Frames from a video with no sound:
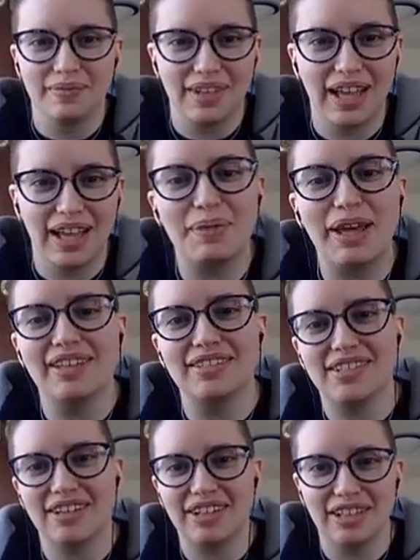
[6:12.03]
I'm at
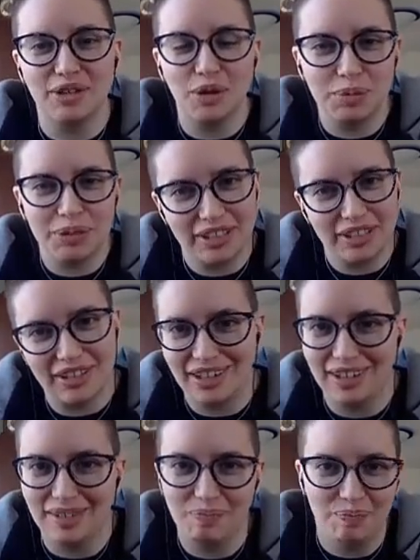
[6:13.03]
Sarah E. Goldberg,
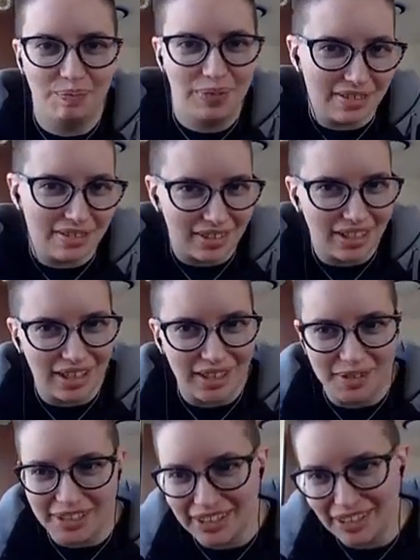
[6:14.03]
basically
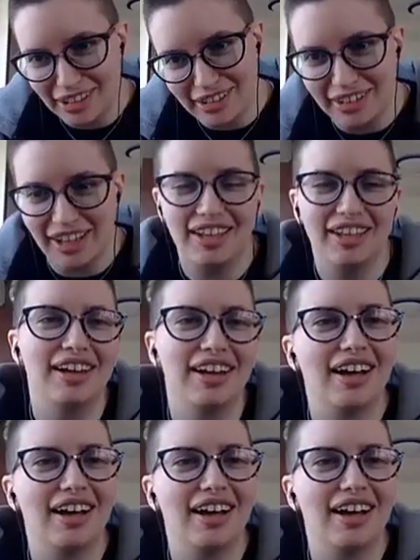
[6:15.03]
anywhere on the internet.